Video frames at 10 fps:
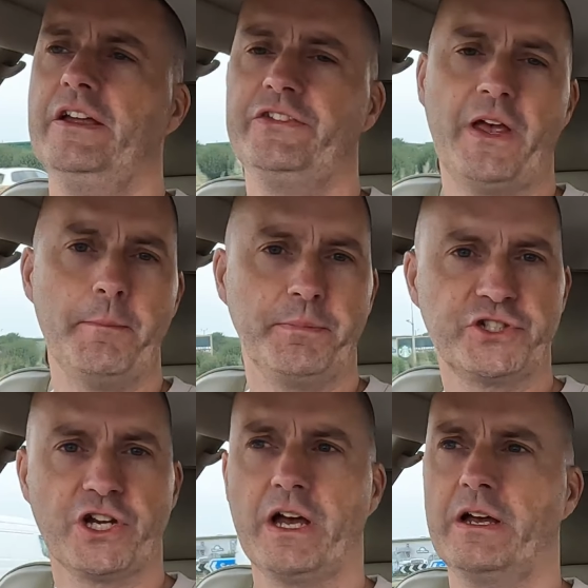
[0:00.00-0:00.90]

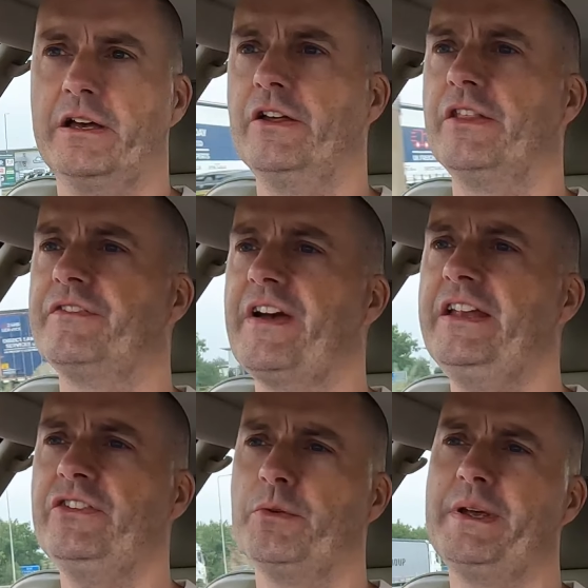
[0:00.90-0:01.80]
temperature at the
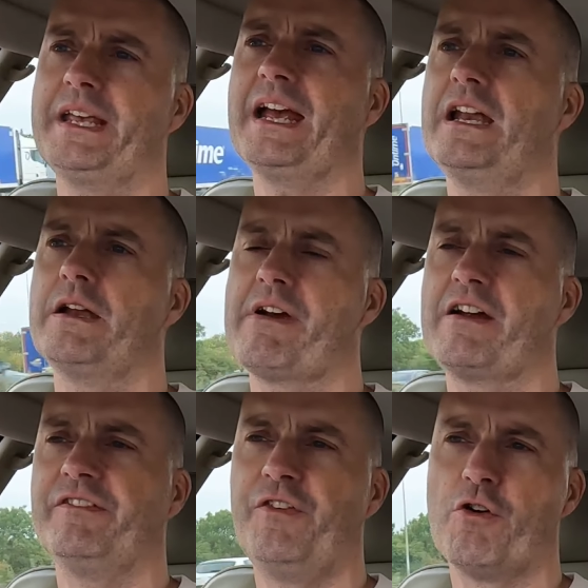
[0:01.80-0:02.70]
vents, so we're getting
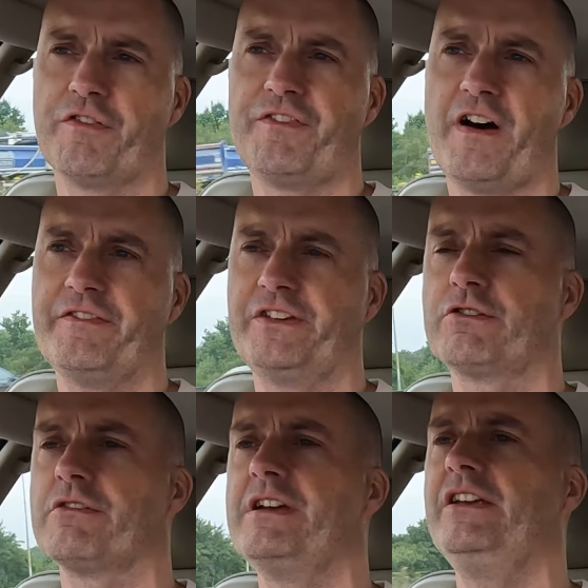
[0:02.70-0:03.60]
around 4 or 5
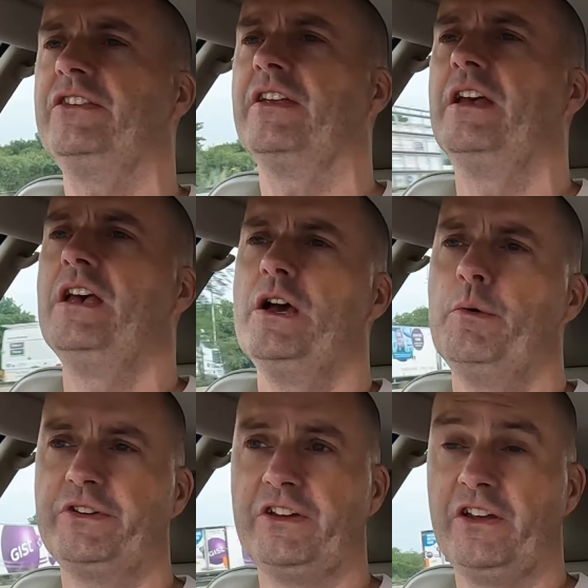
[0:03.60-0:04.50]
degrees,
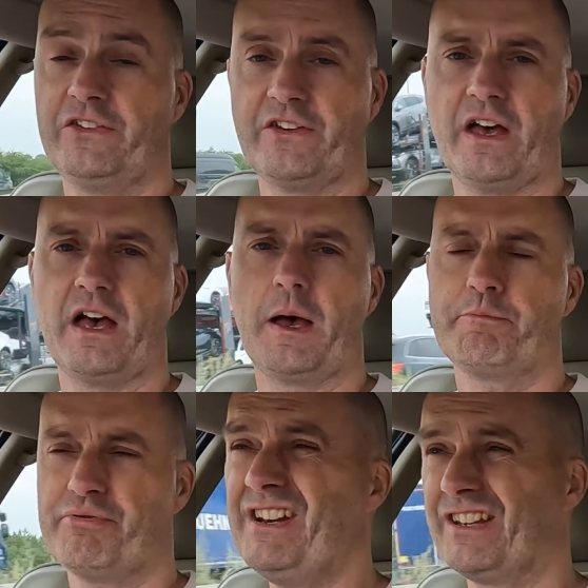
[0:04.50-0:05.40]
which is
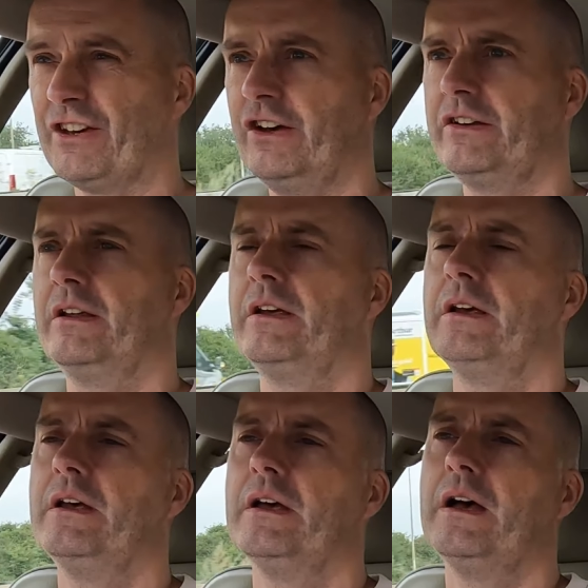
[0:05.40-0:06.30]
pretty good.
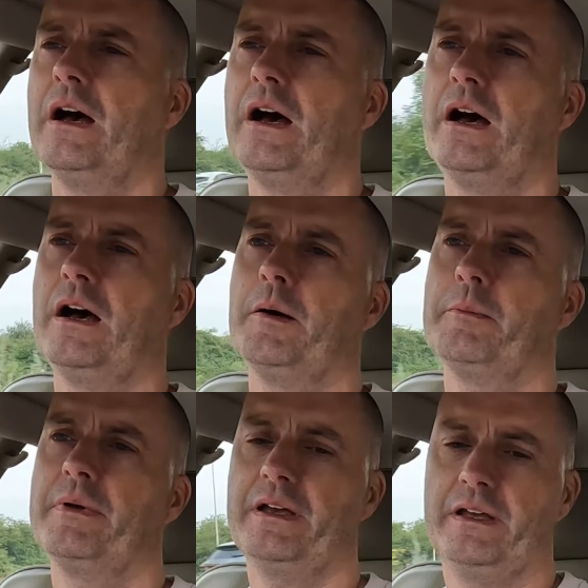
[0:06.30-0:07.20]

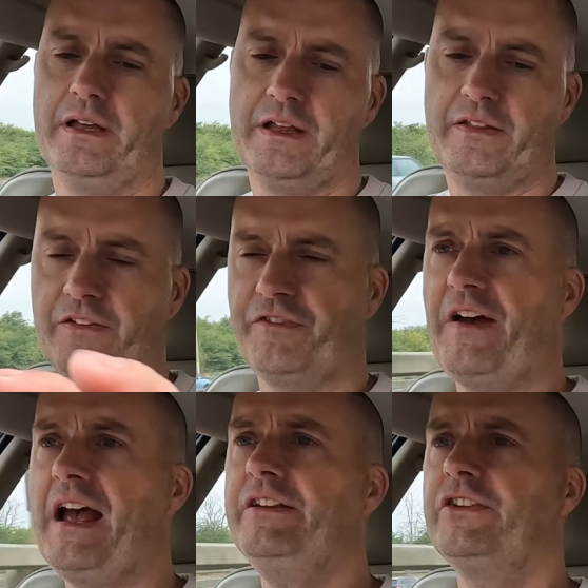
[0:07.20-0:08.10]
The
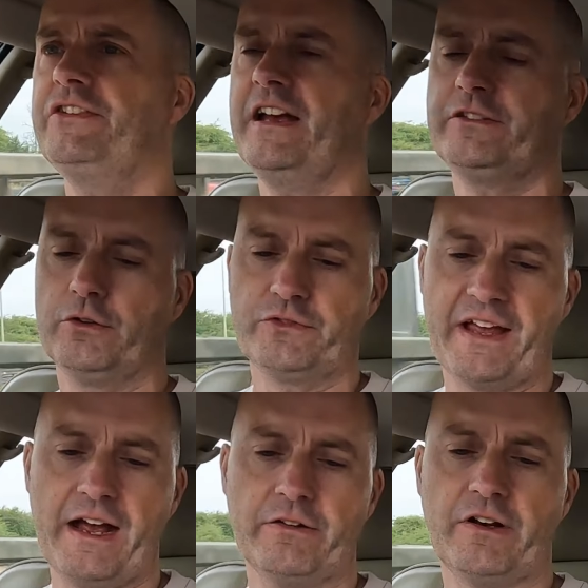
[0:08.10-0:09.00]
fans are settled
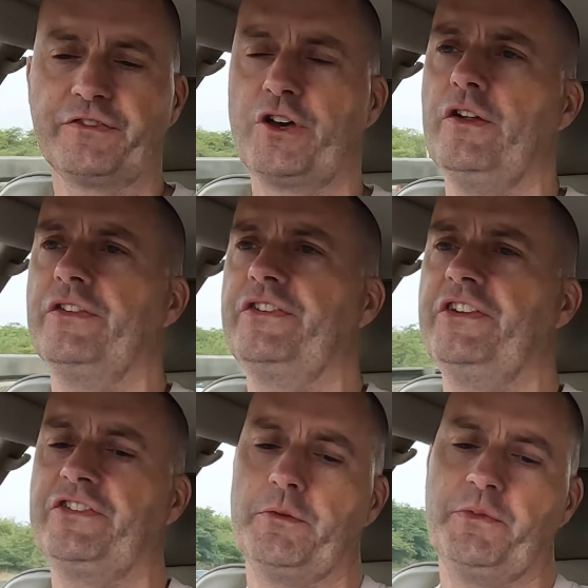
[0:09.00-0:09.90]
down. I've got the
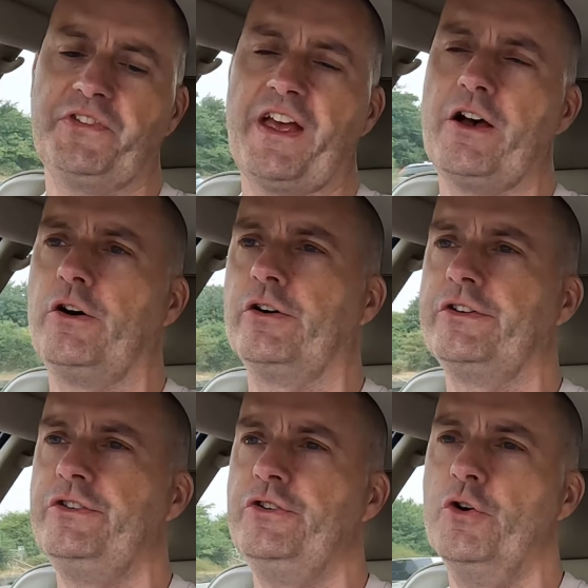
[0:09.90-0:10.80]
system set on